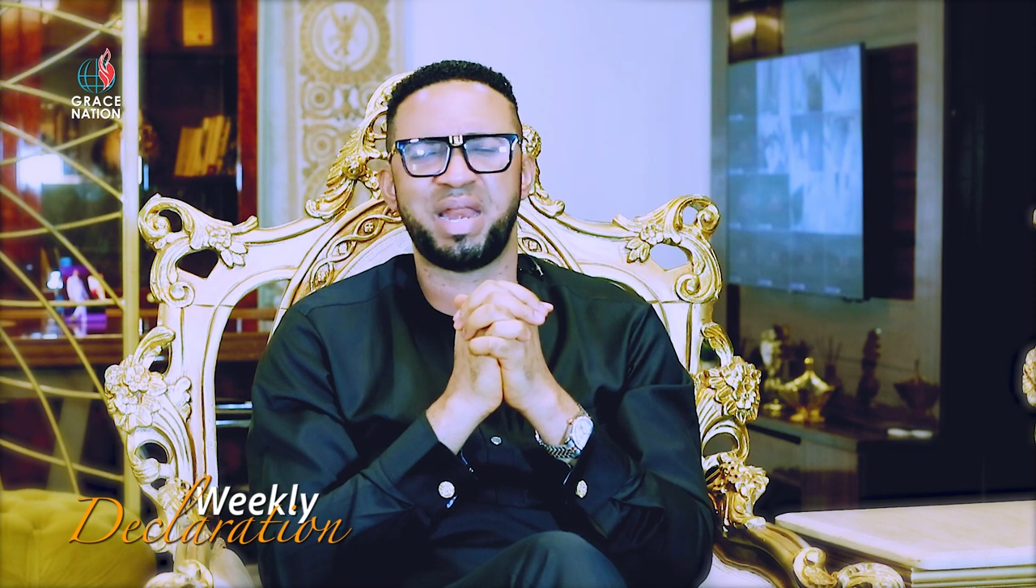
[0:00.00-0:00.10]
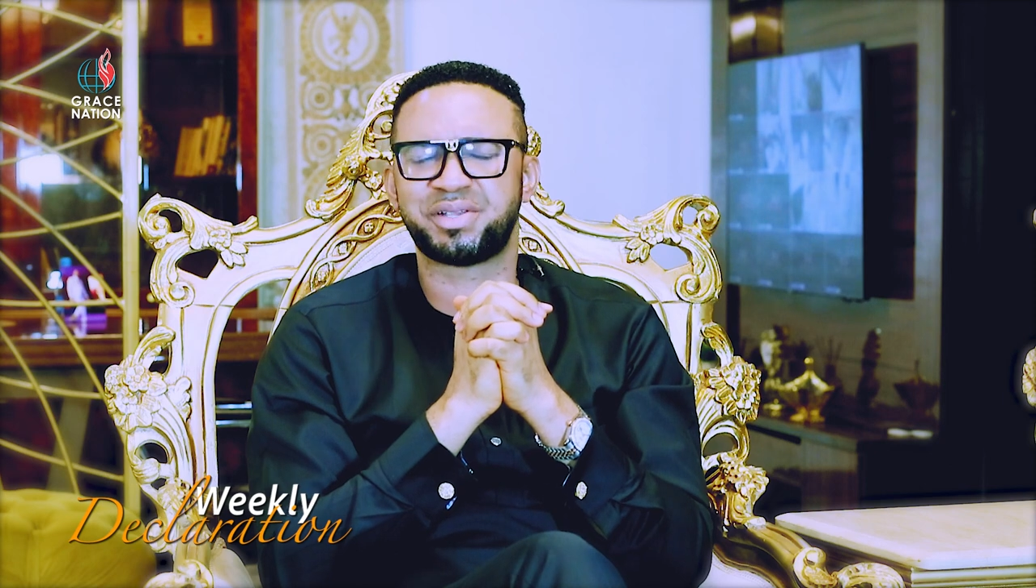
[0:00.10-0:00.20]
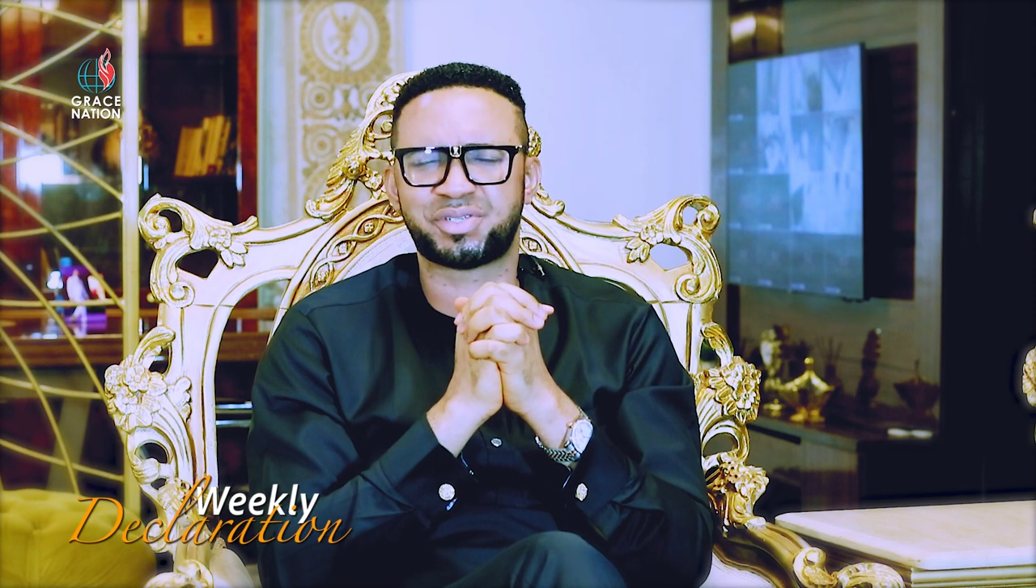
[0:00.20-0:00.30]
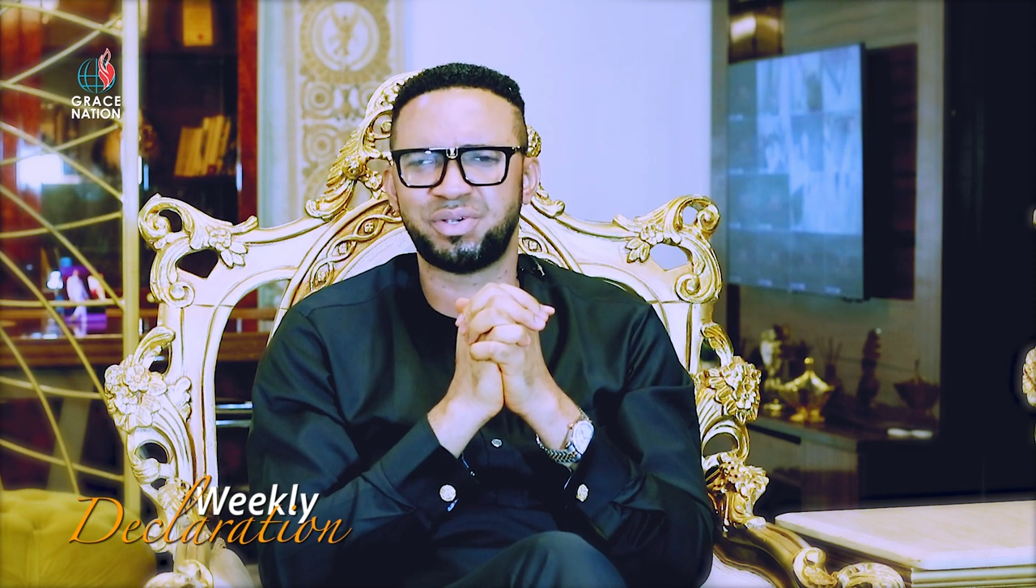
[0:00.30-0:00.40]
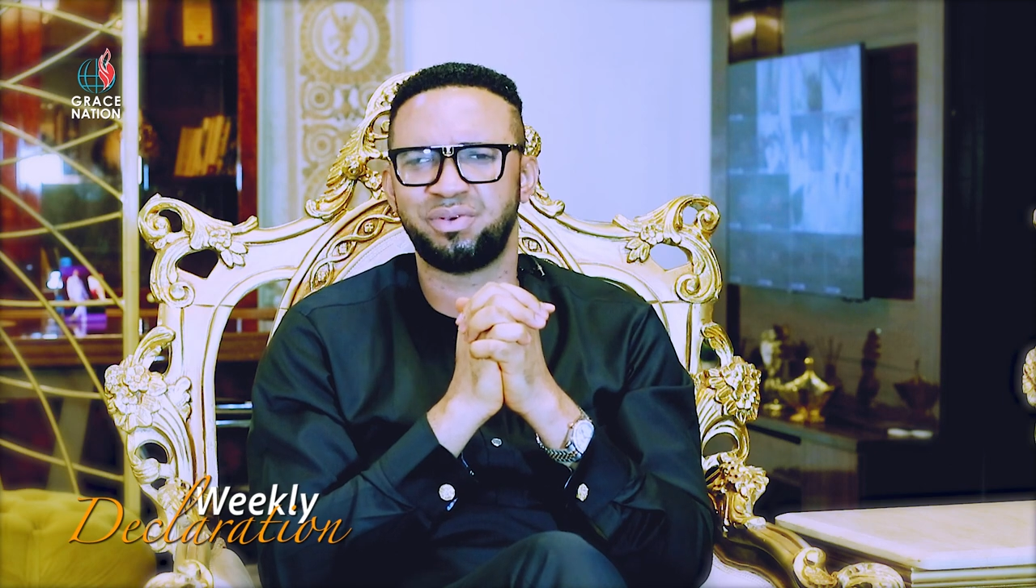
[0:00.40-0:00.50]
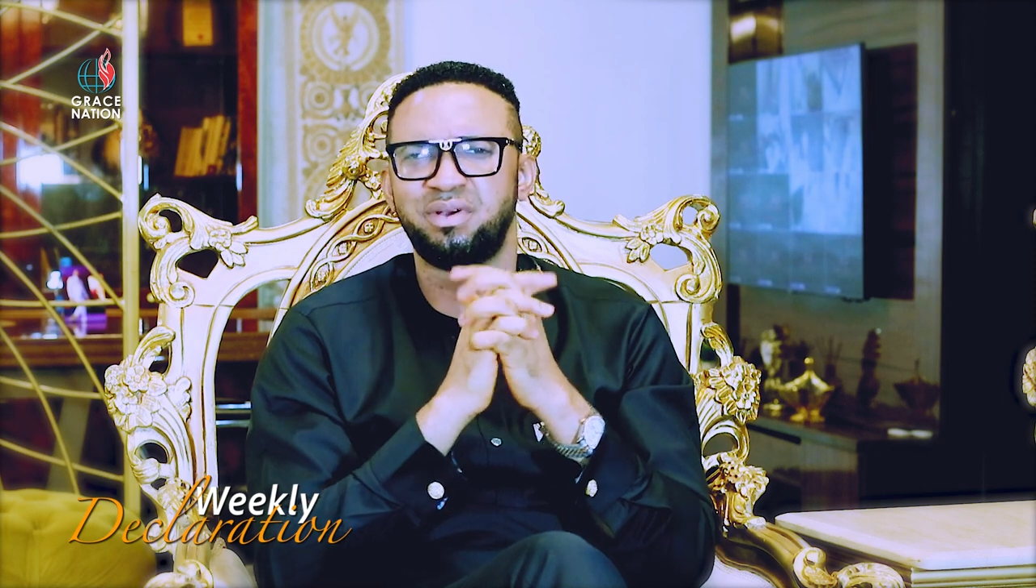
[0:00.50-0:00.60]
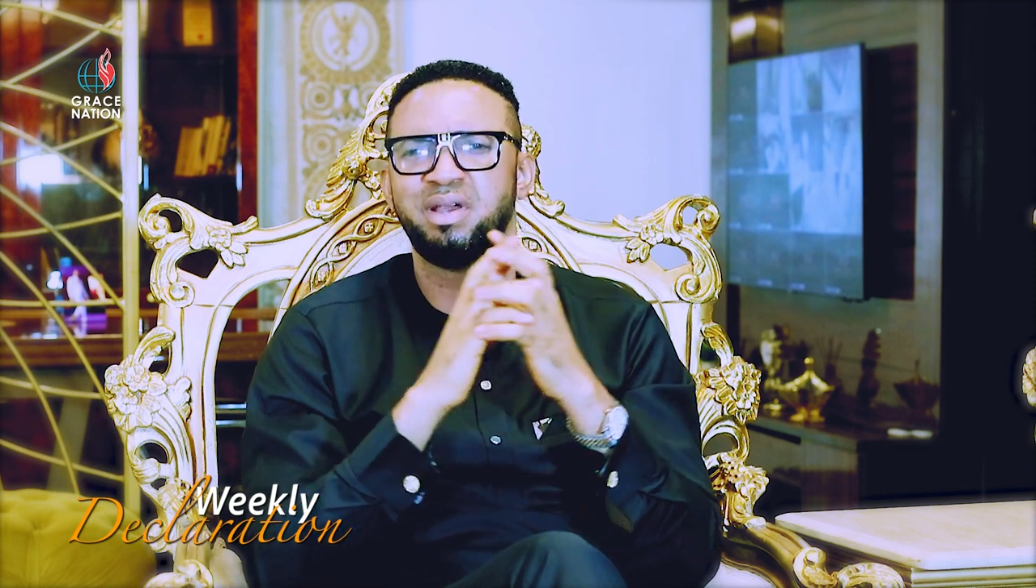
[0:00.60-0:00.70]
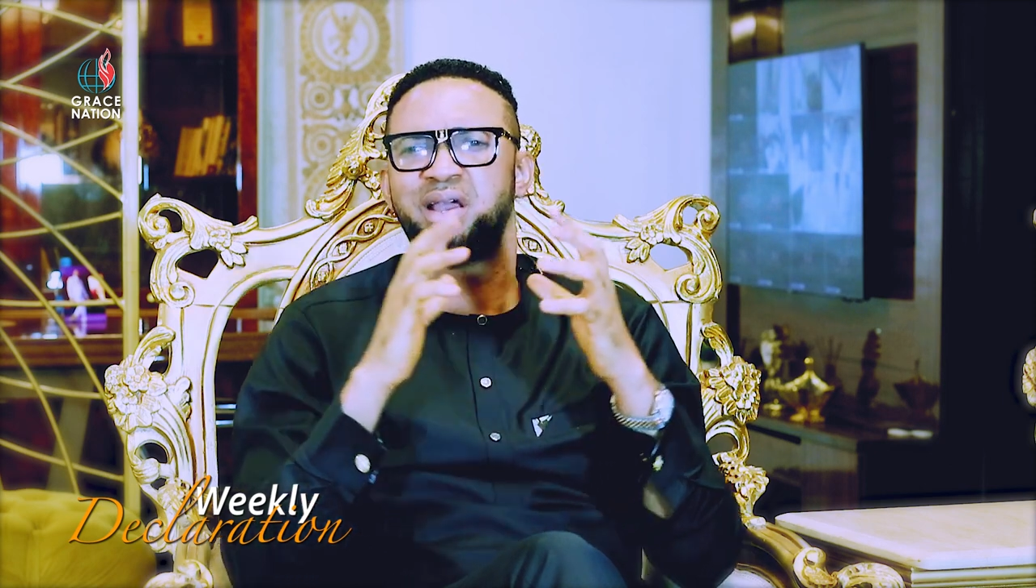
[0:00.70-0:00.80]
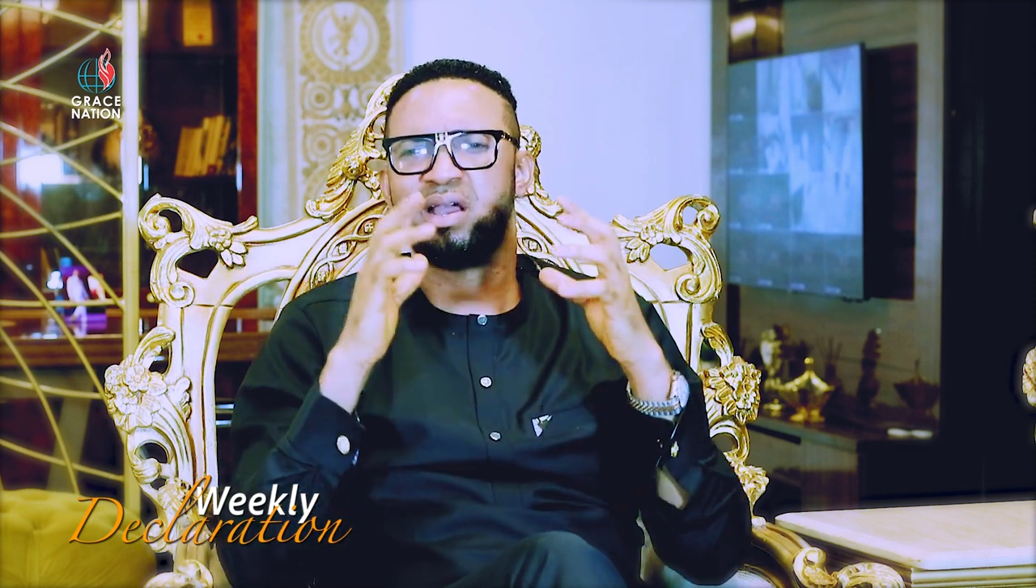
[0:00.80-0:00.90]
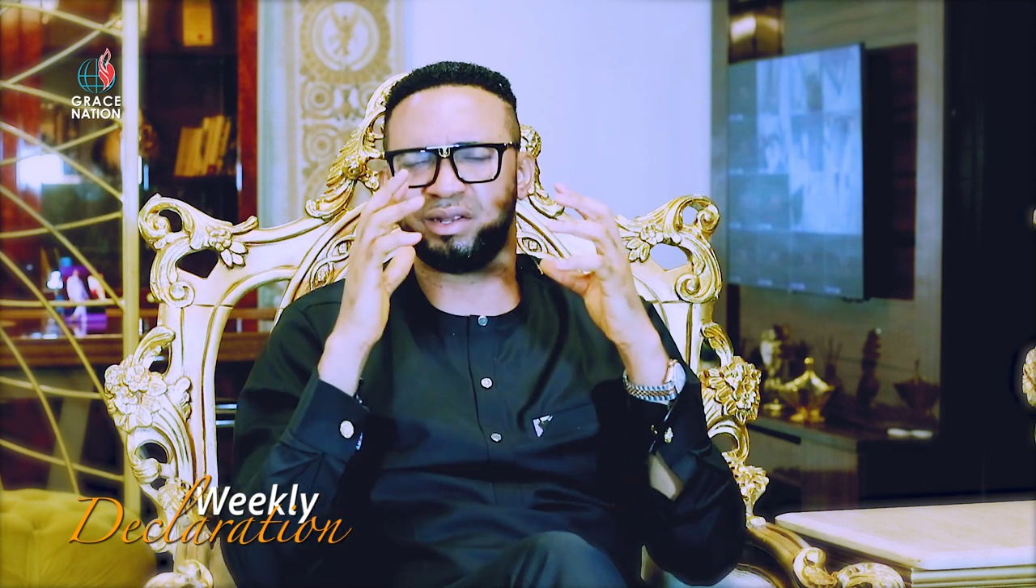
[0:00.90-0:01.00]
bless you.
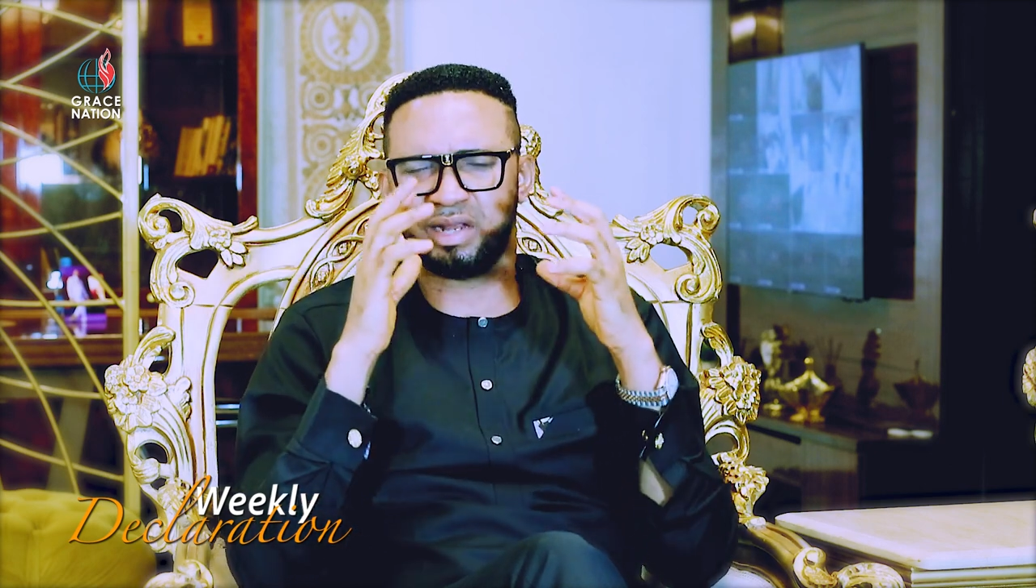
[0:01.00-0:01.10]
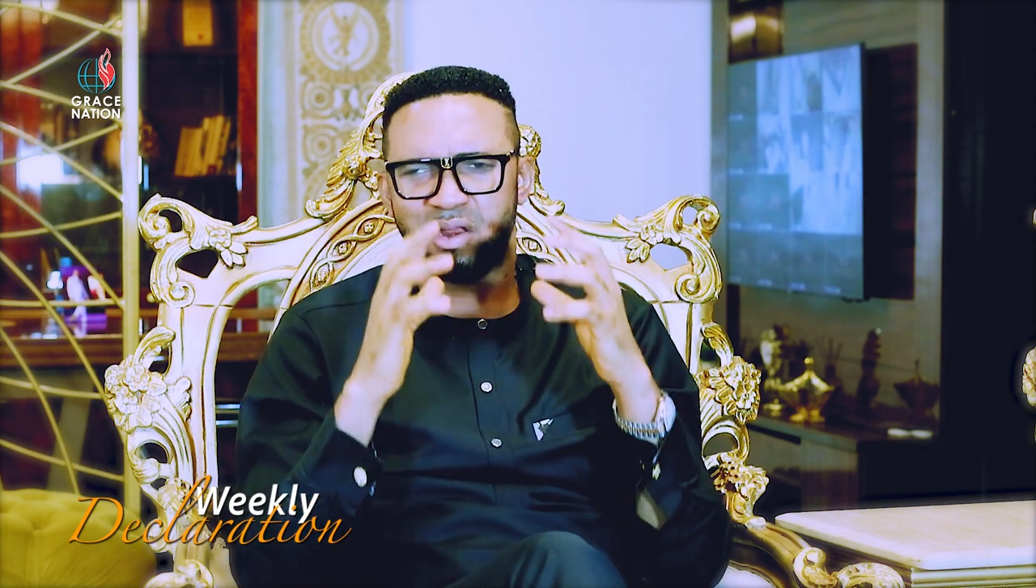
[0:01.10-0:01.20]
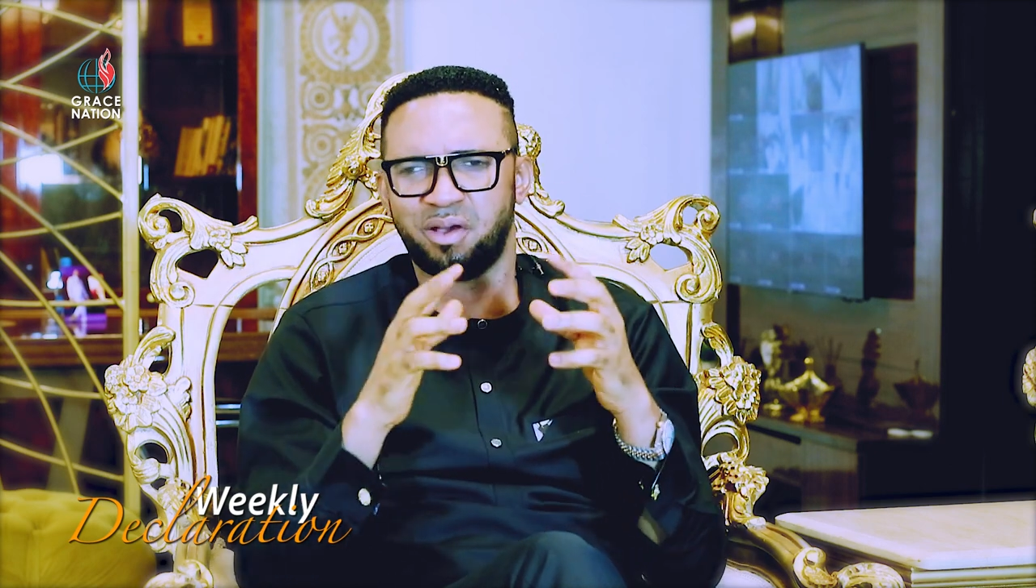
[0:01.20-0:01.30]
The